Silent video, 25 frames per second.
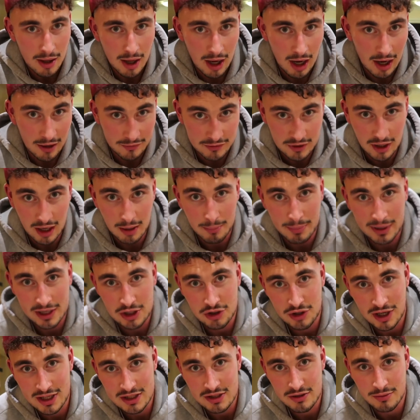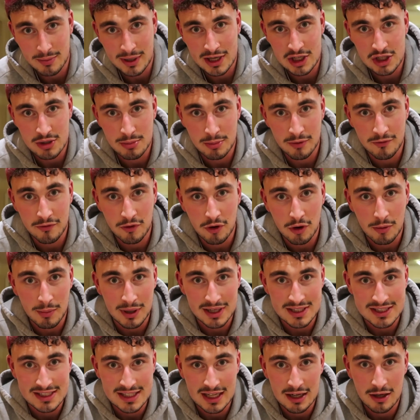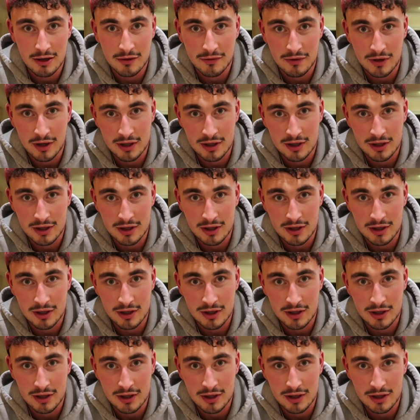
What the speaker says: I've done a big transformation before myself.